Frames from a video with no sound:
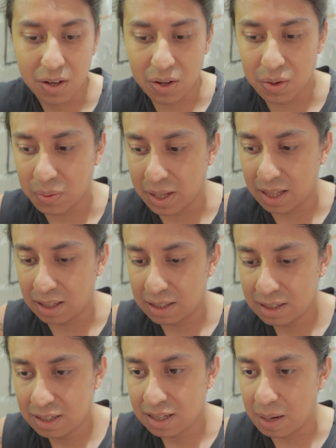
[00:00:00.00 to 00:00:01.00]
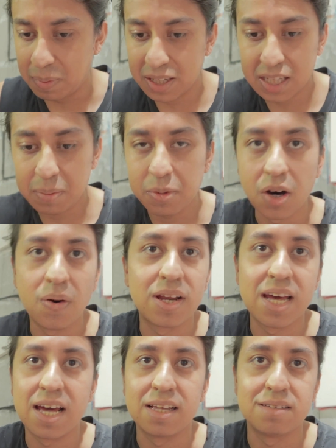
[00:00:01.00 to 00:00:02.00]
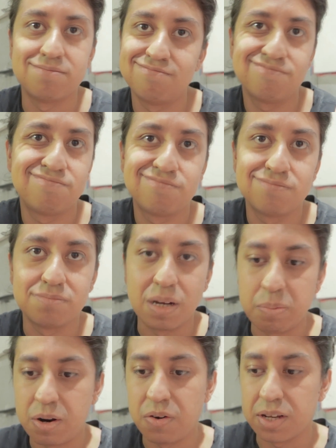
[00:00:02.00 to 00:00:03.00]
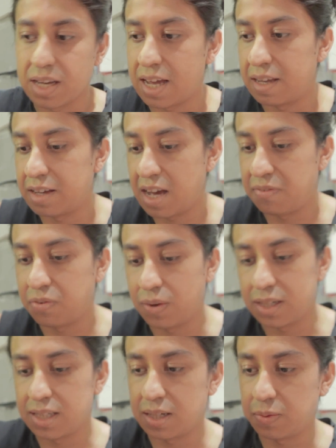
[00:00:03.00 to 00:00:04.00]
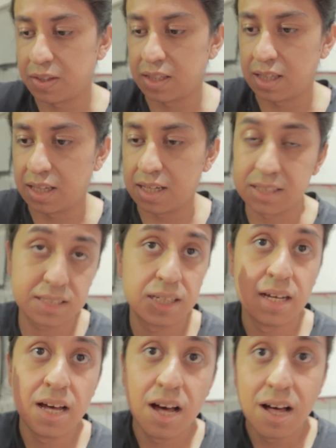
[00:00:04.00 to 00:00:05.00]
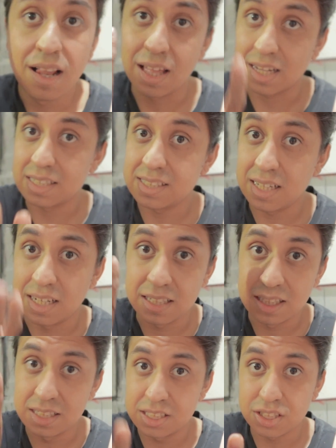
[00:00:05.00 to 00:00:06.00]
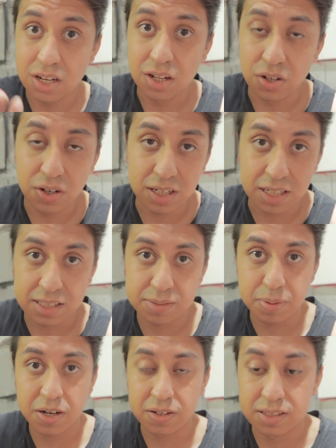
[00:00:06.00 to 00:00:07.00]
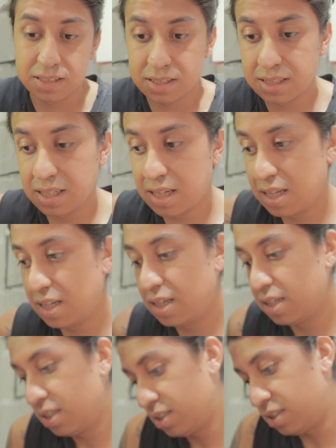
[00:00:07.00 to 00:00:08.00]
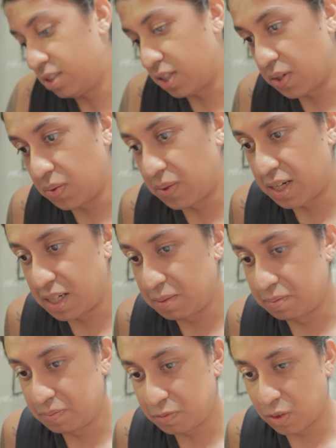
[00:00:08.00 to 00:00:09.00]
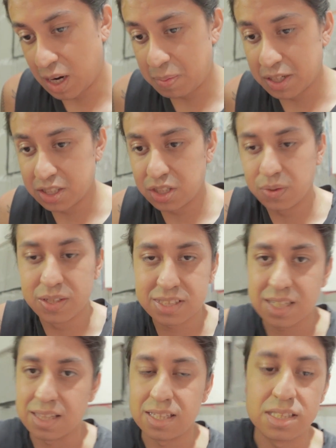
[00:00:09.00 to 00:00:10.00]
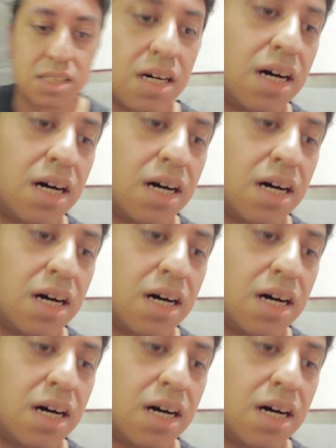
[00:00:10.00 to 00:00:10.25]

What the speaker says: oh well, I'm gonna keep going at it. I'm already kind of halfway done with it, and it's like I said, this is all a learning experience. So what I'm gonna do is cut this